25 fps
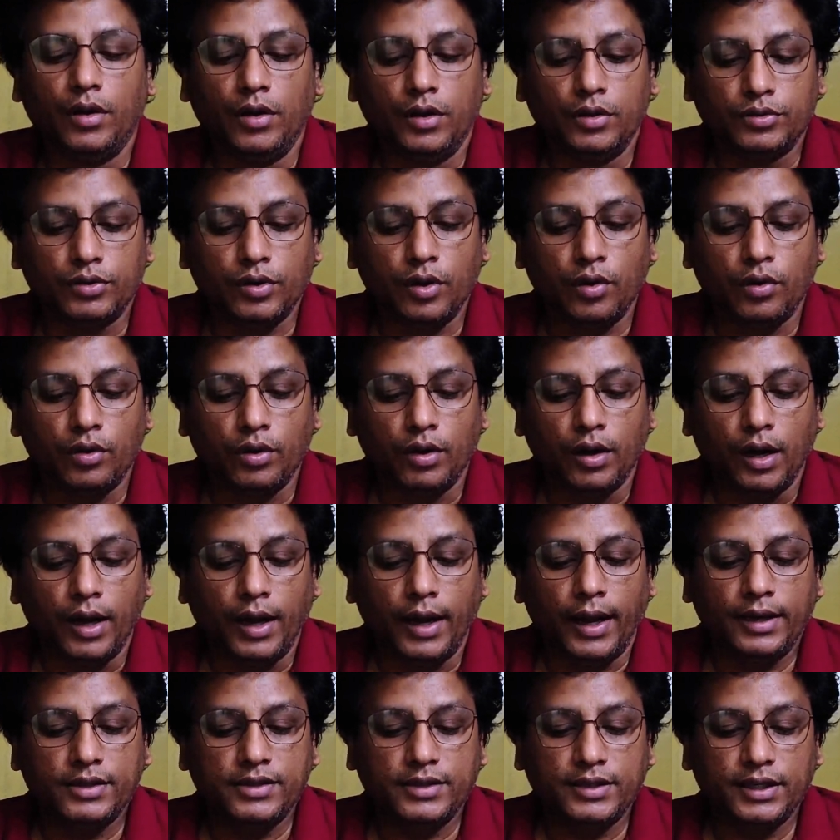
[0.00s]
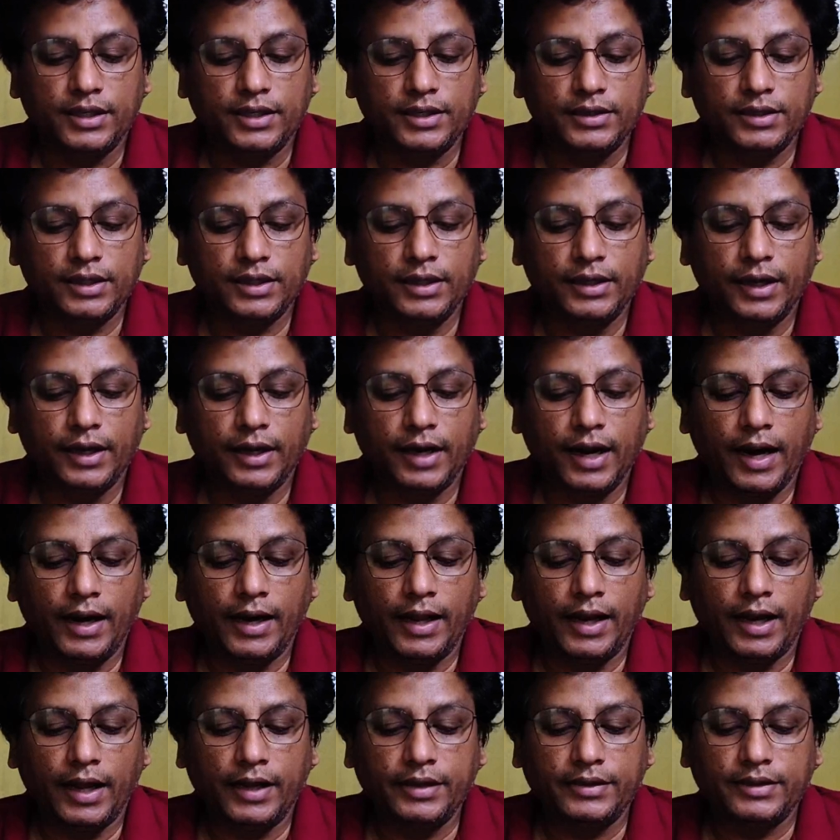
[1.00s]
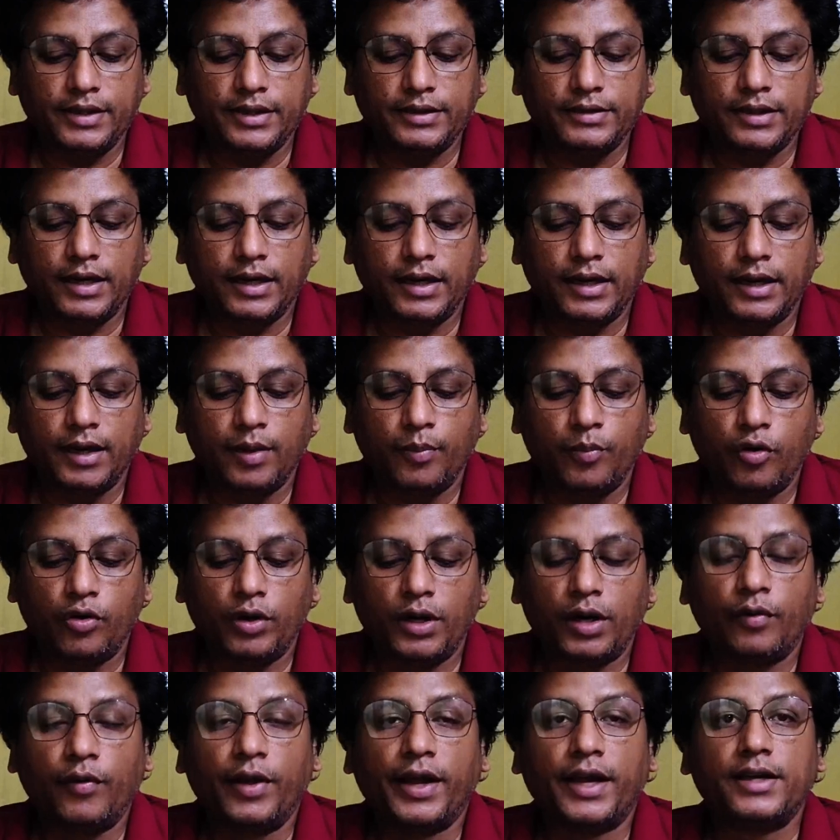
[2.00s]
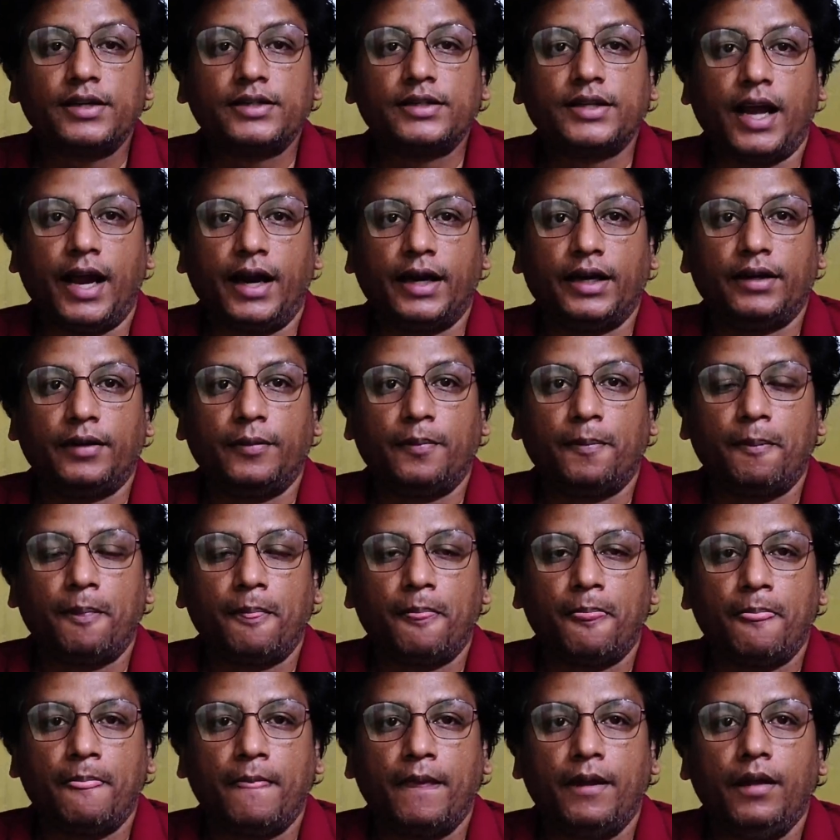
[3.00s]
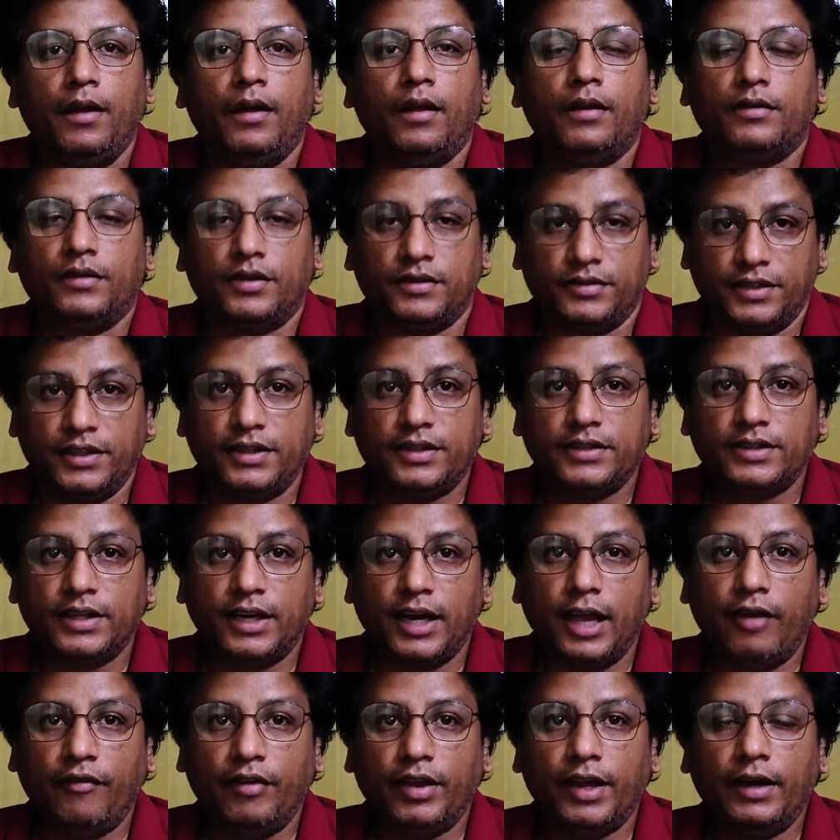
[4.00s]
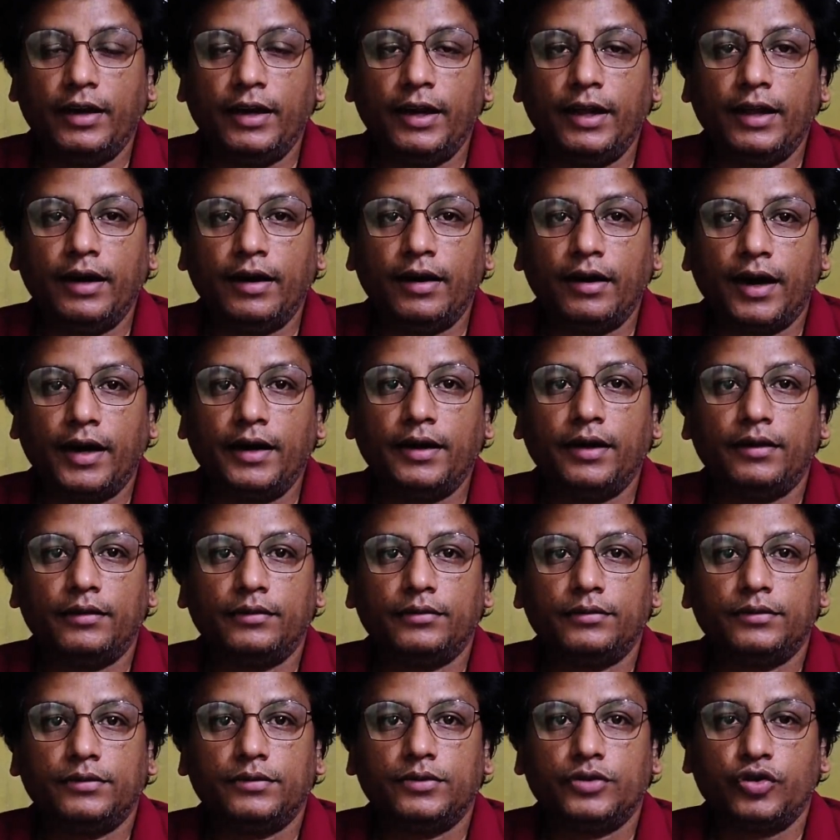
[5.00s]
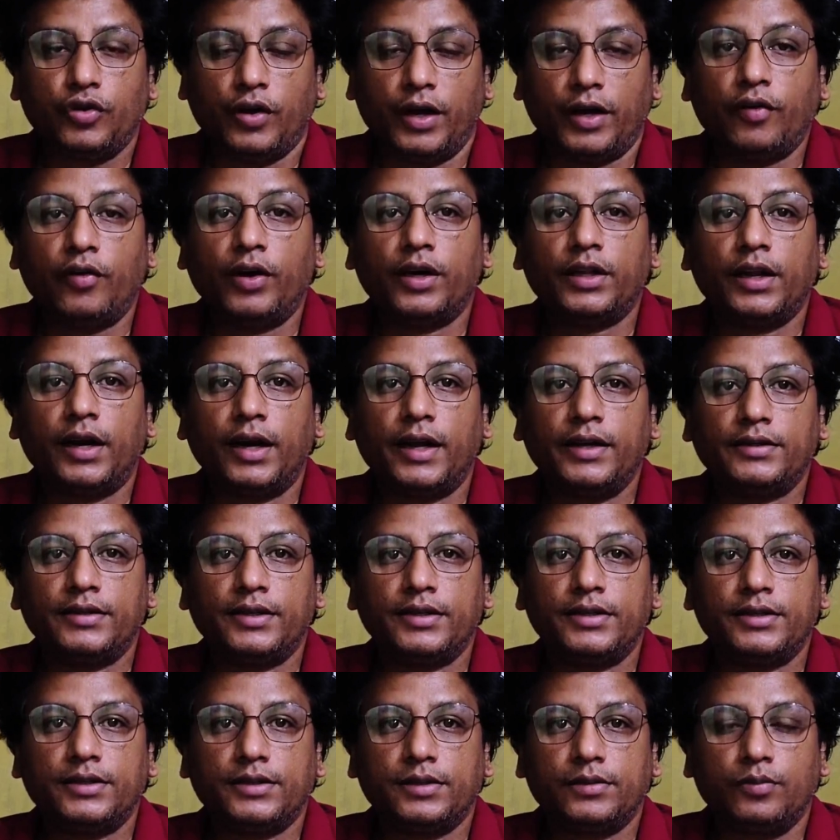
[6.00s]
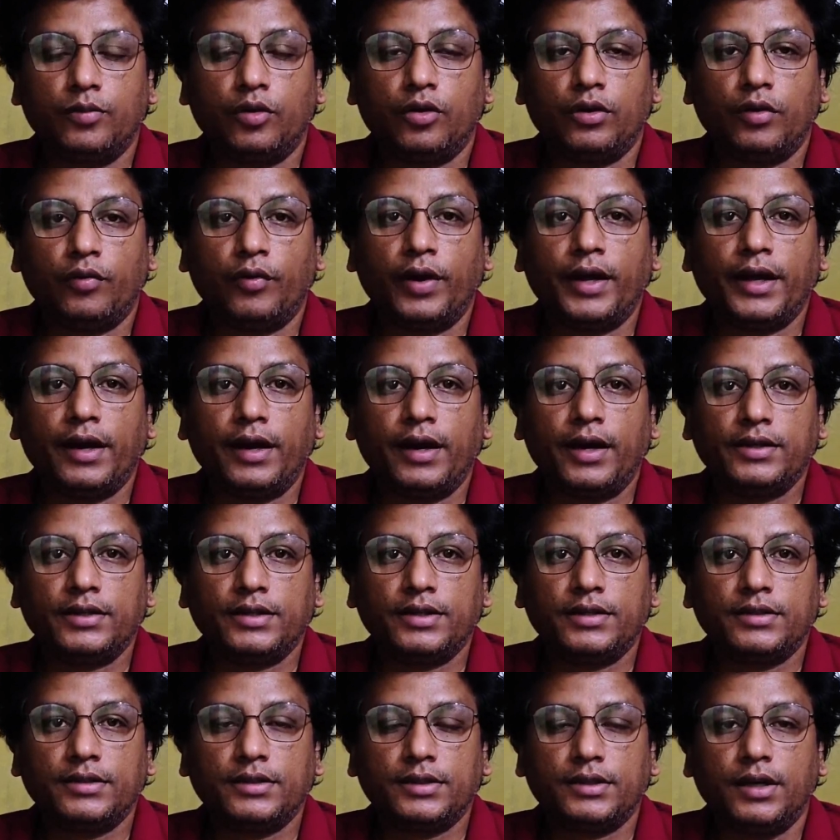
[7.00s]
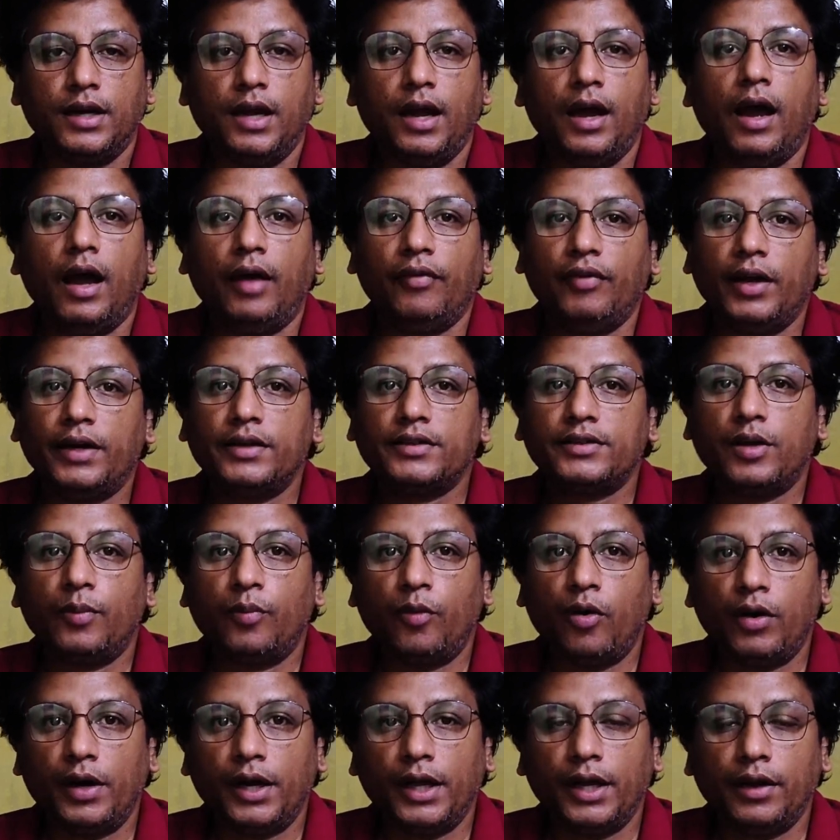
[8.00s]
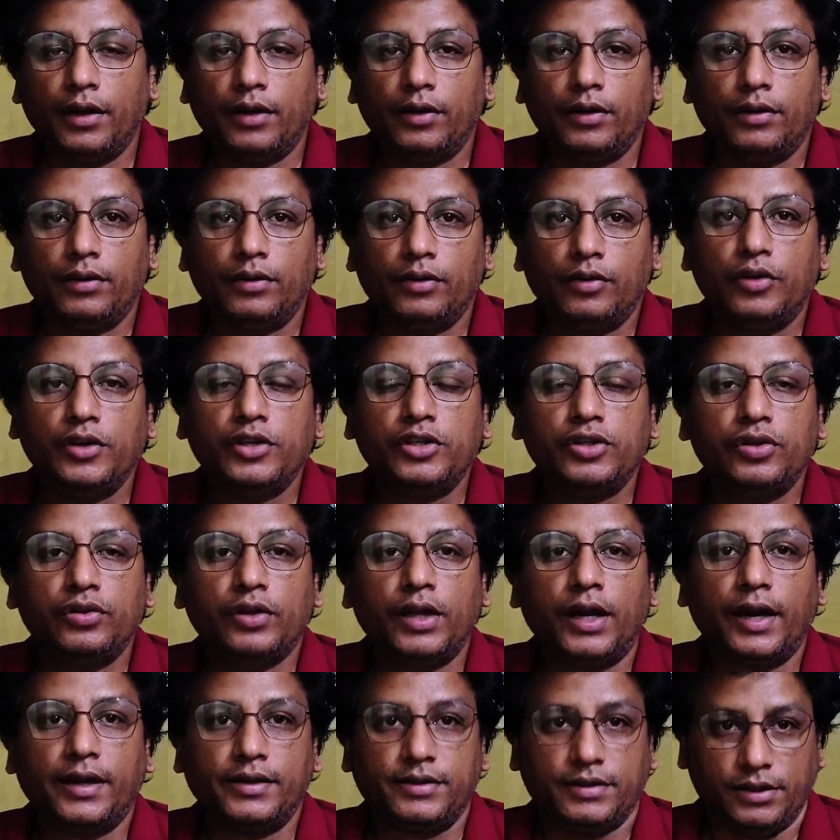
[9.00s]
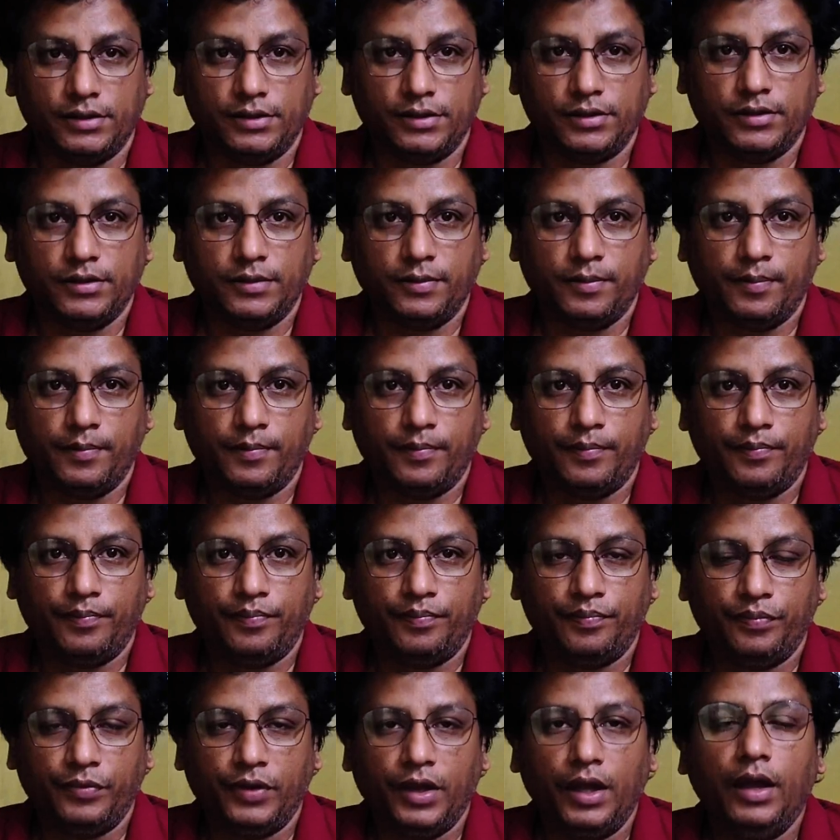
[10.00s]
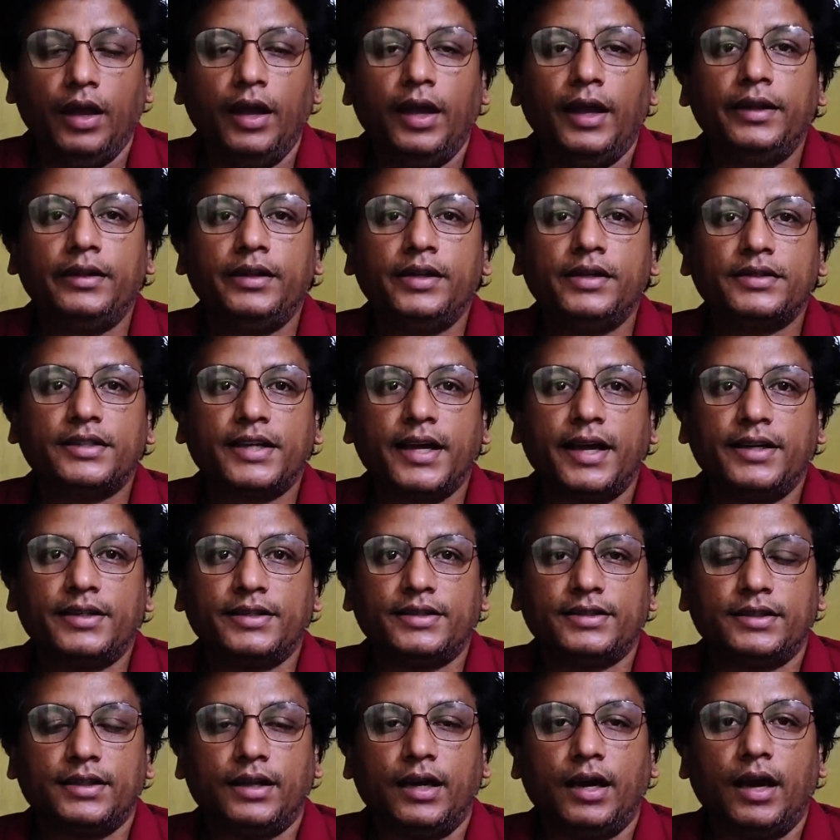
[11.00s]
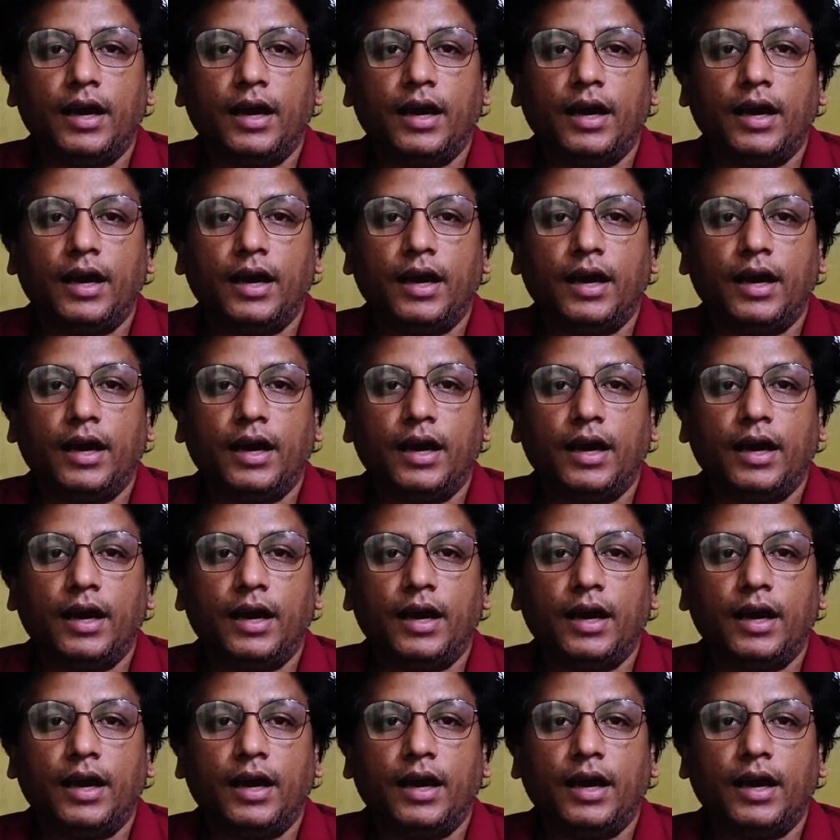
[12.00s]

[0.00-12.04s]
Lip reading: So a citizen denied a license under a Motor Vehicles Act. The citizen having a legal right to acquire the license, motor vehicle license, and there is a body to issue the license. In this case,